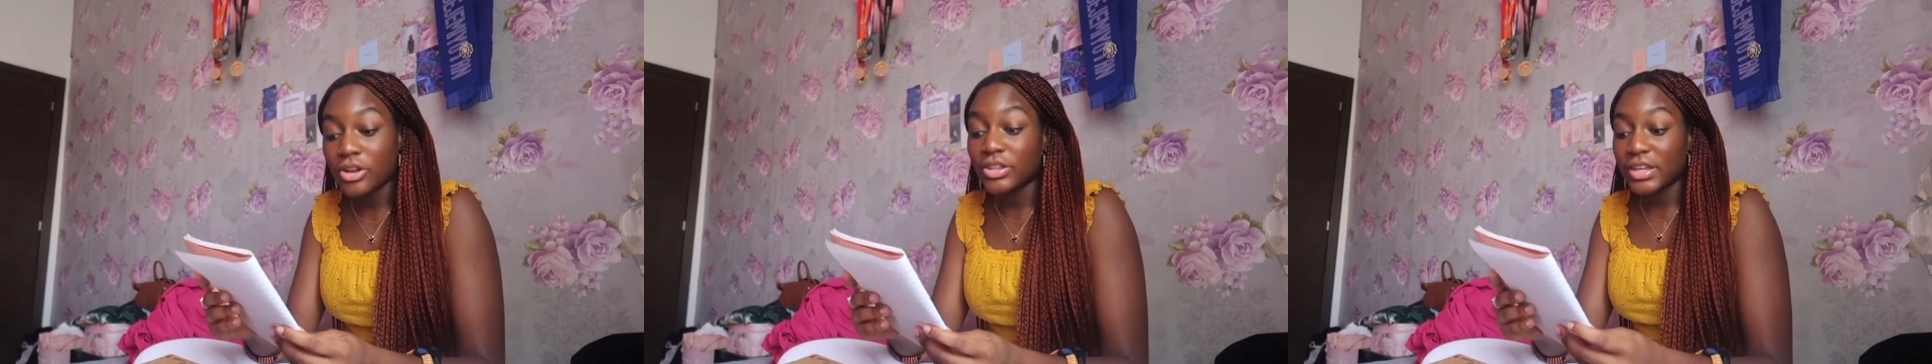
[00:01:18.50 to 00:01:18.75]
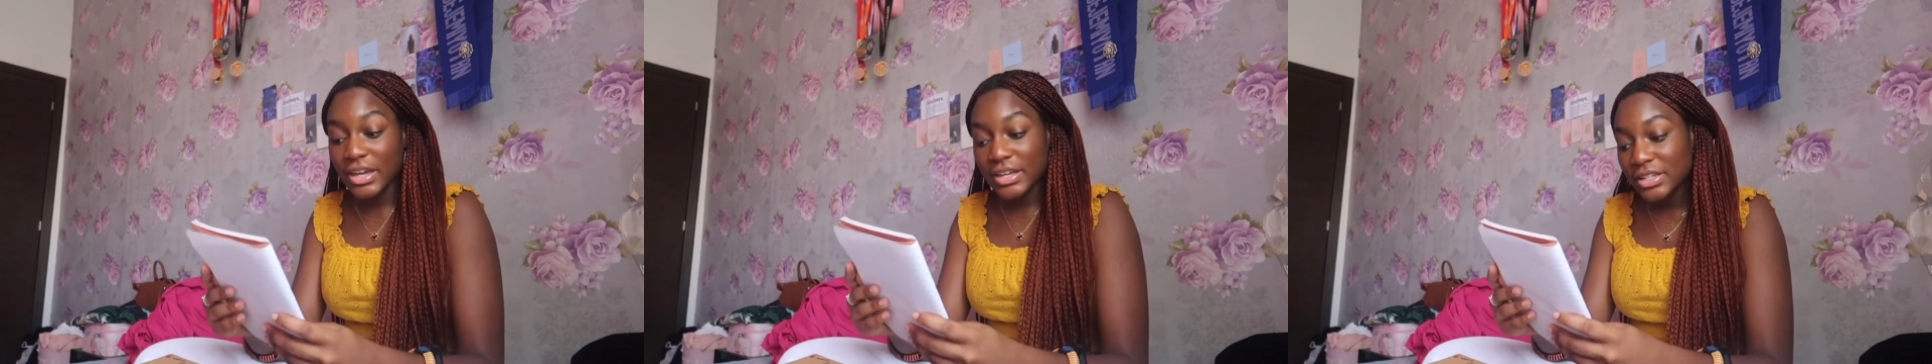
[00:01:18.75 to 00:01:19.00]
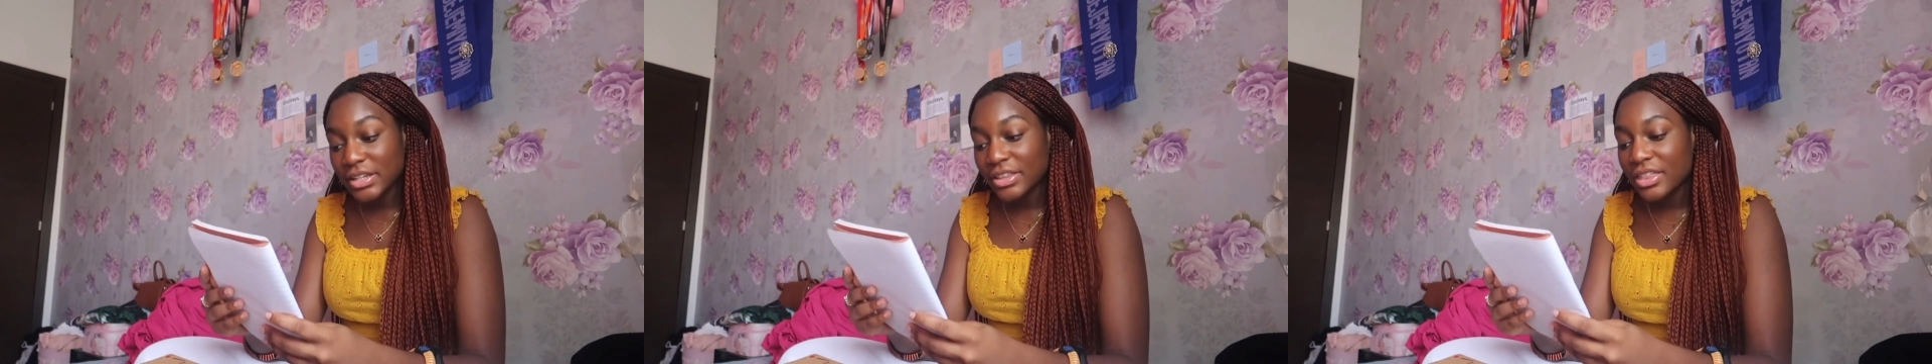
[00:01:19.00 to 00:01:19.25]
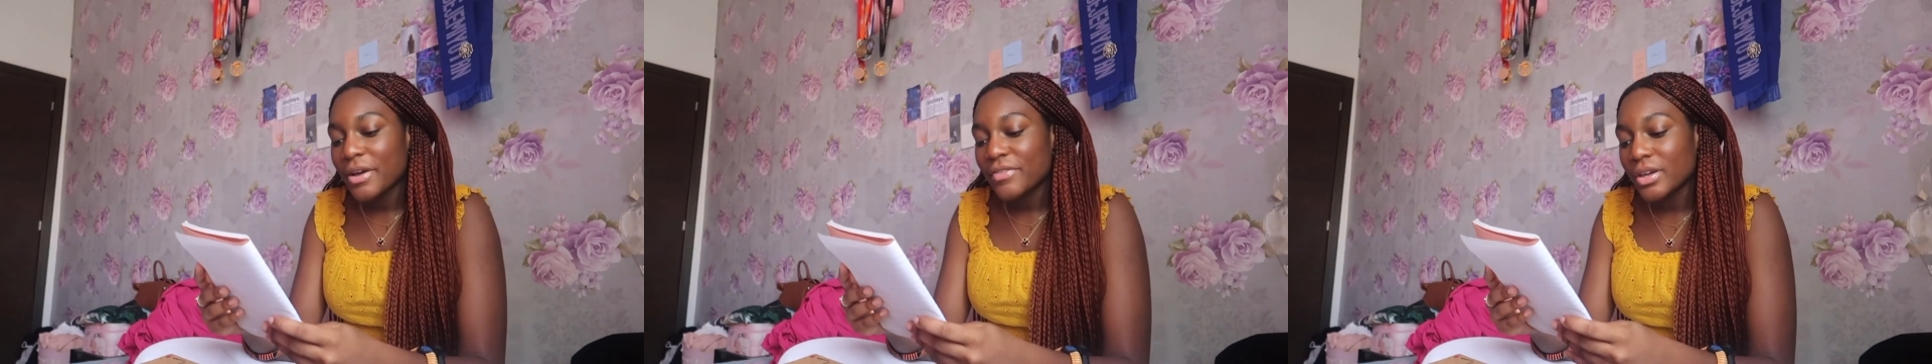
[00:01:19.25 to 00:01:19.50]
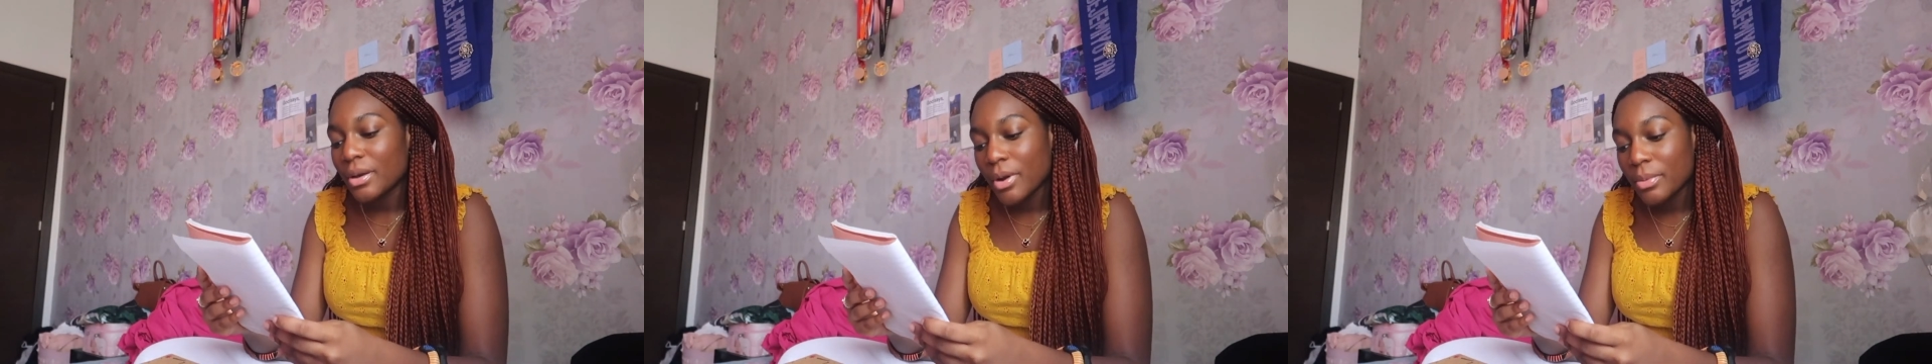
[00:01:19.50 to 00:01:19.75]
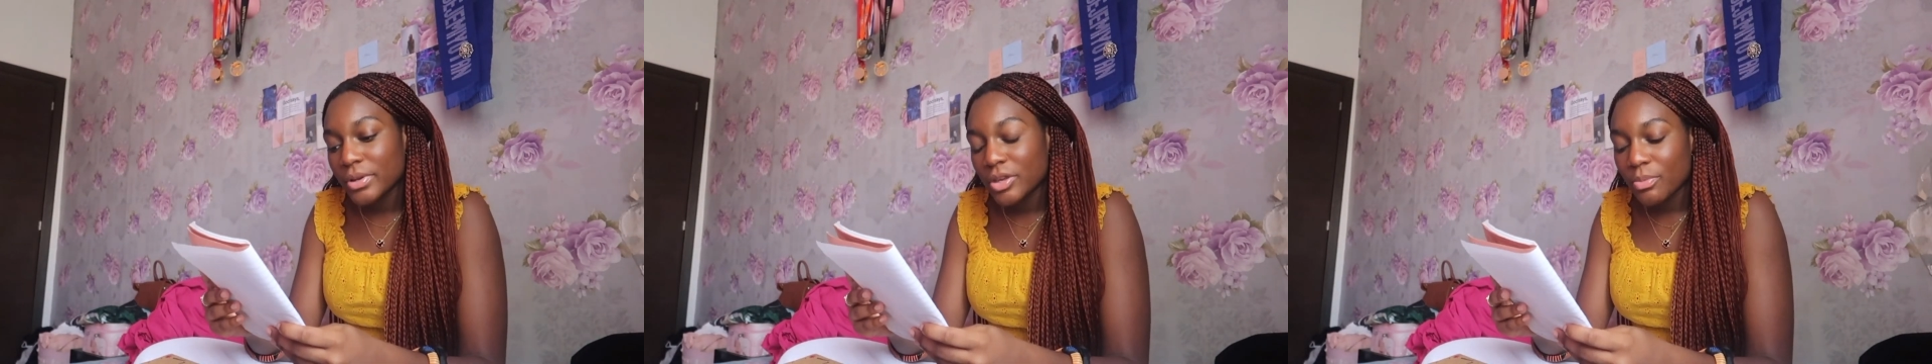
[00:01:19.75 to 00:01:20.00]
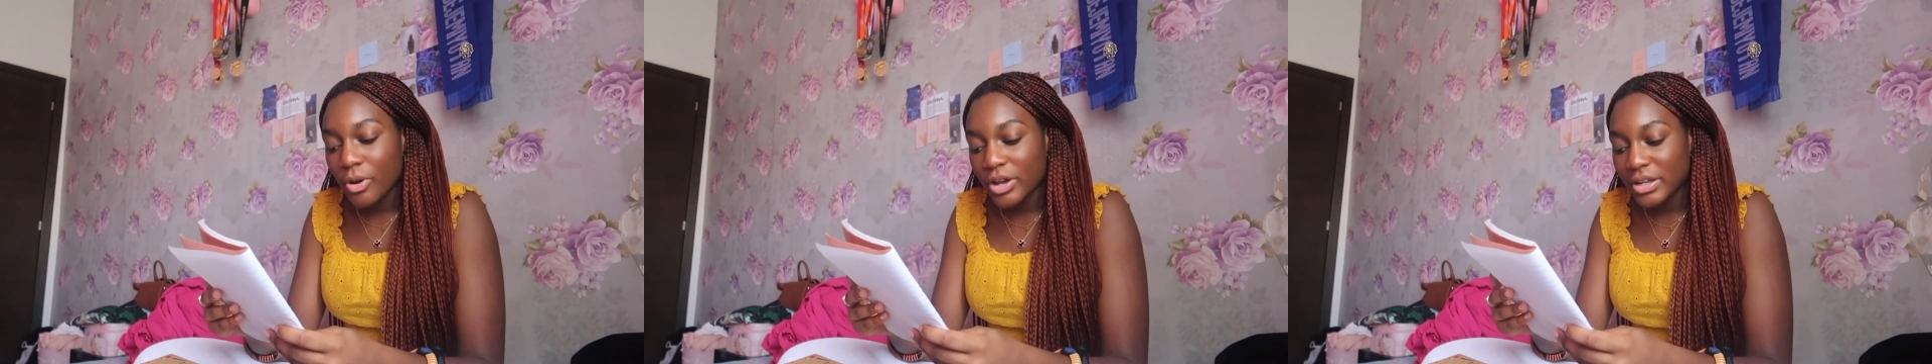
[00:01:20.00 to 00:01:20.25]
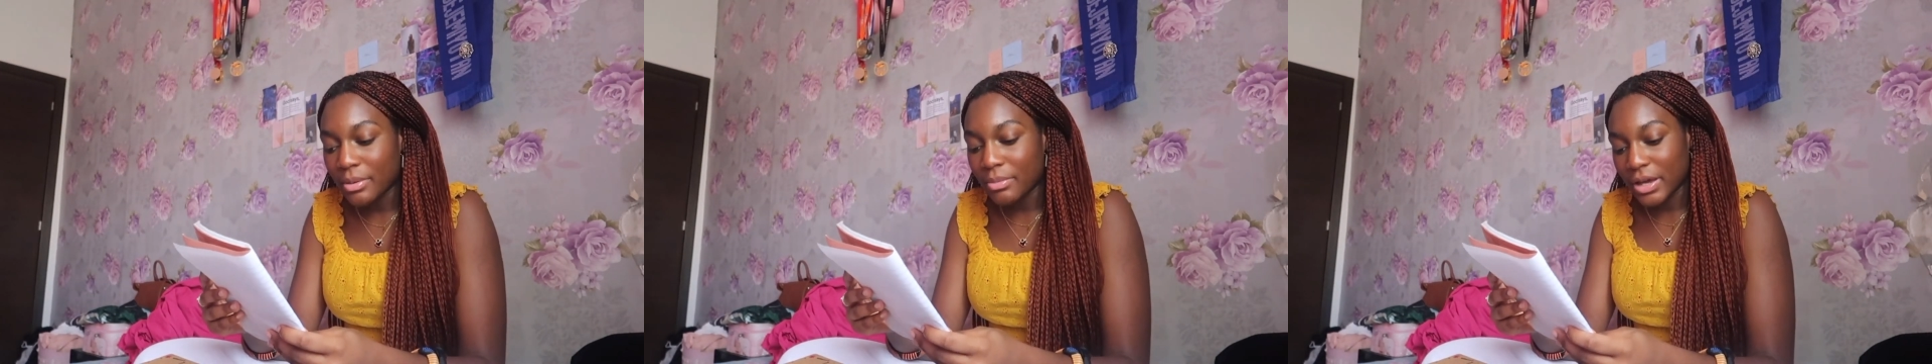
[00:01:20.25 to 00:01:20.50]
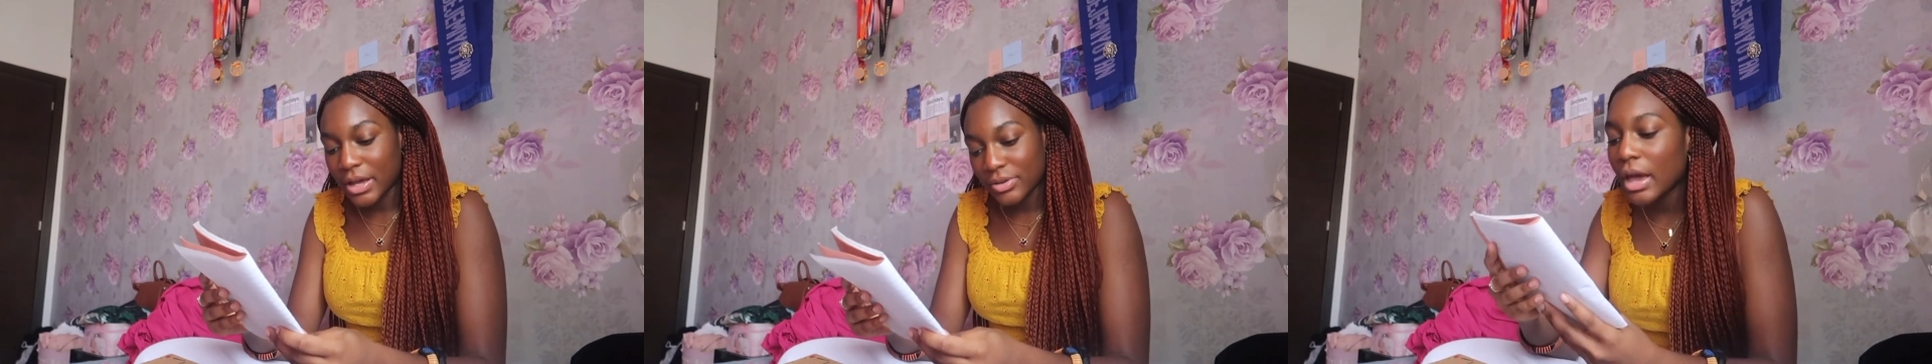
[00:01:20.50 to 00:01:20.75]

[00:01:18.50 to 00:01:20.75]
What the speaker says: And on the 18th, I'm having a barbecue party at my house.